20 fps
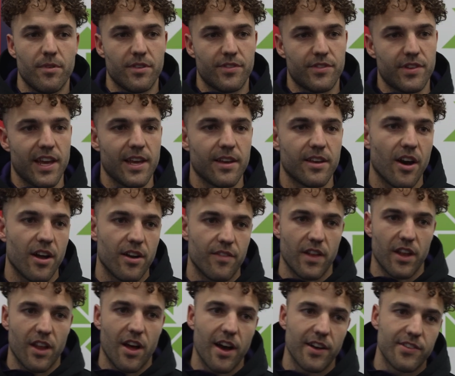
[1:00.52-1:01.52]
seeing kind of
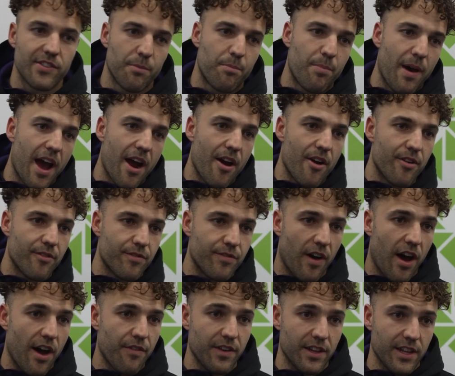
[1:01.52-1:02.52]
the likes of Barra and
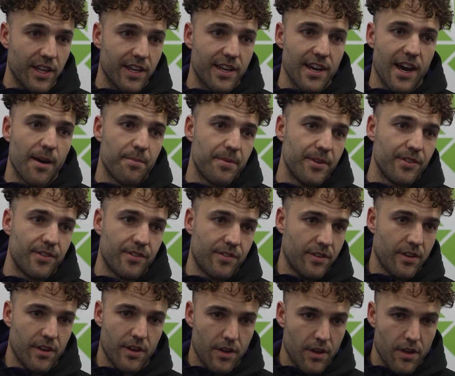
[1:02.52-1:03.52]
Fifey link up is
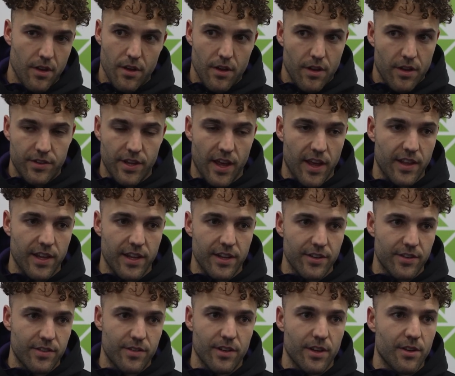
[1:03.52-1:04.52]
something
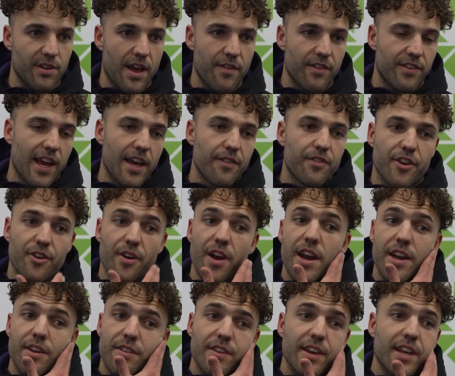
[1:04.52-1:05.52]
that you never take for
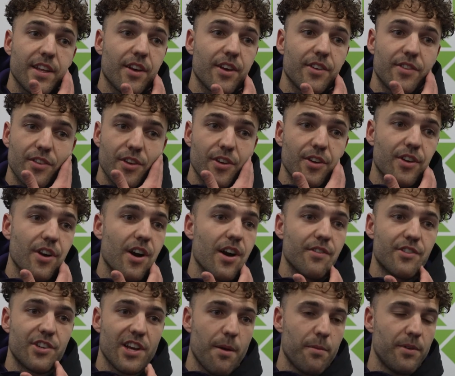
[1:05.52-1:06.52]
granted, seeing those two
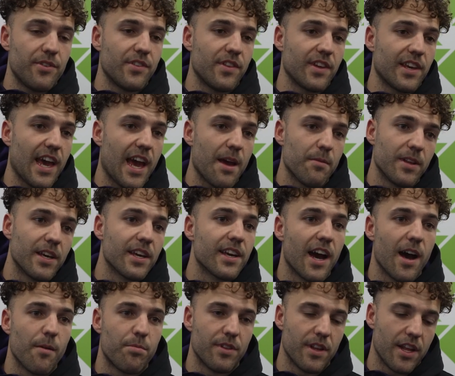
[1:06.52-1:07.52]
kind of champions of the game link
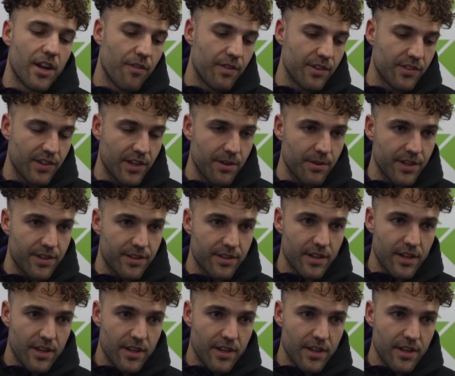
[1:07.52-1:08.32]
up, and then obviously with